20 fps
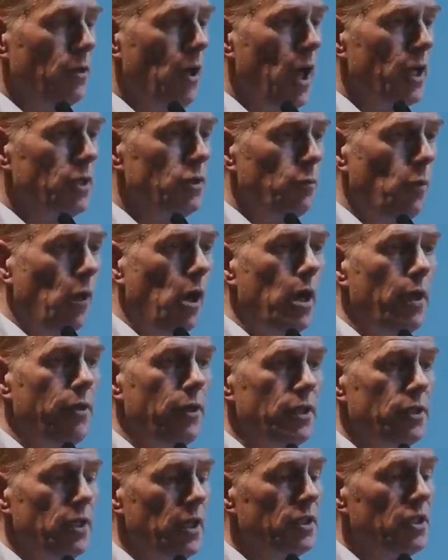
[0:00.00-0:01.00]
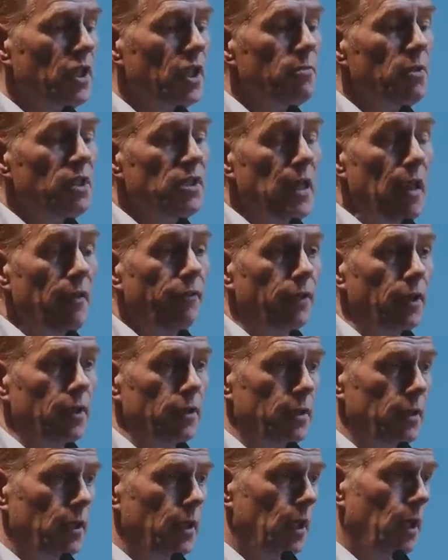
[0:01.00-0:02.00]
So that's why this is going to be
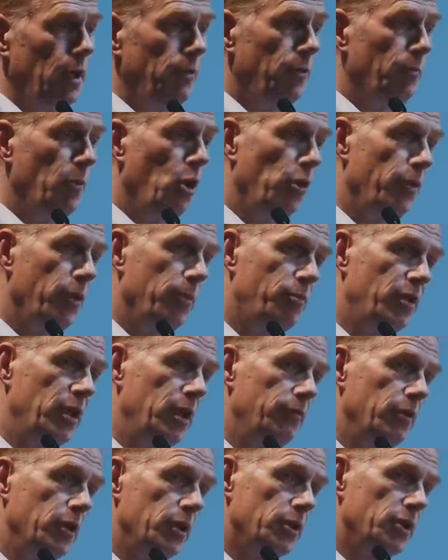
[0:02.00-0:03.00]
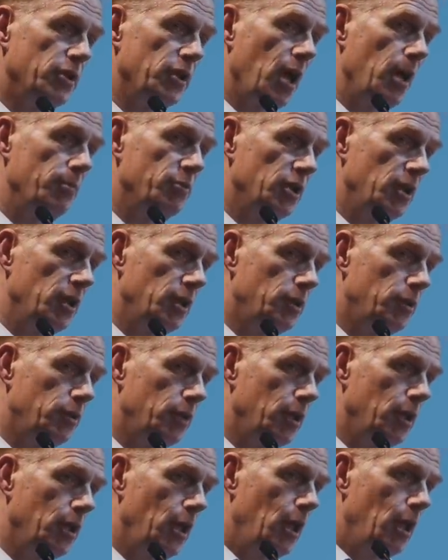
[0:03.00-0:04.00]
different from all the previous times in
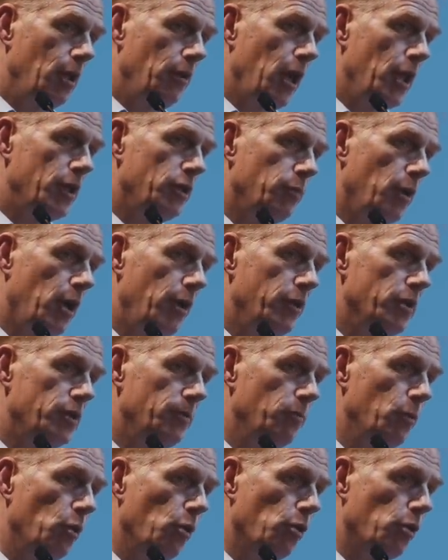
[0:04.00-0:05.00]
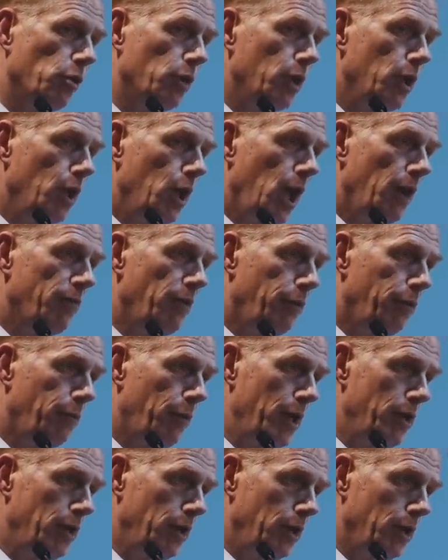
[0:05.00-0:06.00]
history. That's why there's more of a
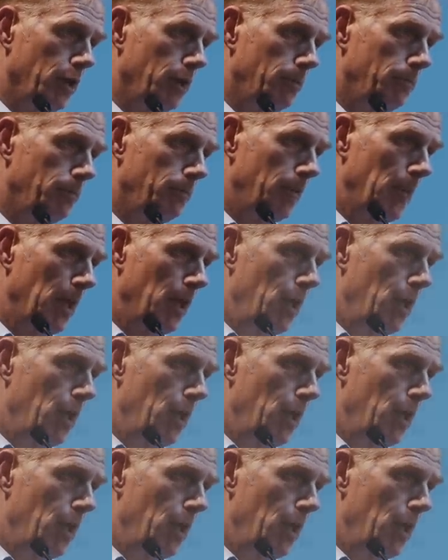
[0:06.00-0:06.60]
threat here.